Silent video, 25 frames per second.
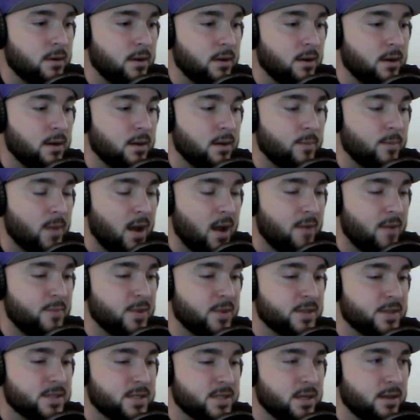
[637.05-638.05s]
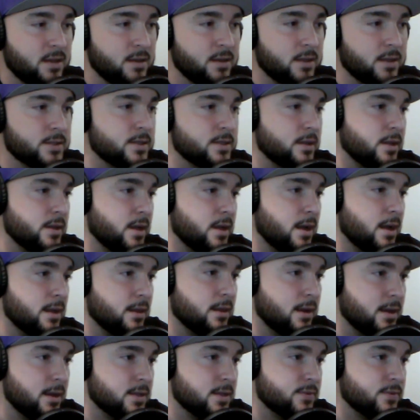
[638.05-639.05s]
I've been seeing this on the
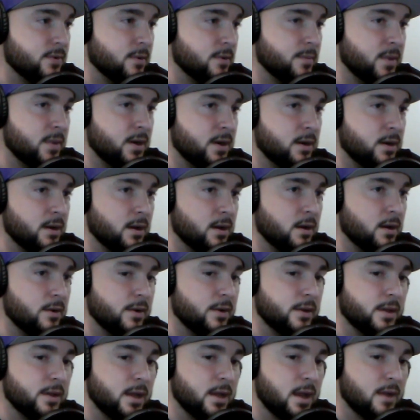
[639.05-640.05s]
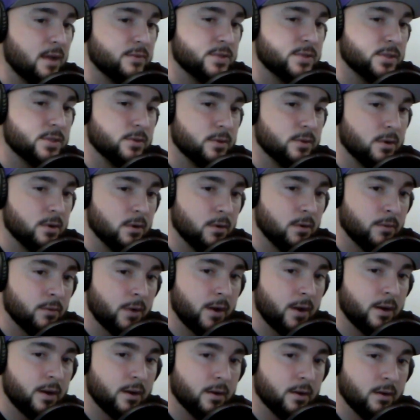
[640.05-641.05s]
headlines for a minute now, and they have Tua going
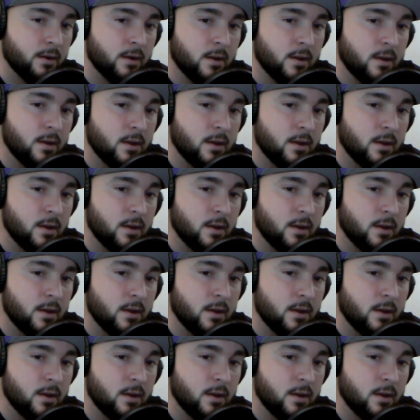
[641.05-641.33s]
right here.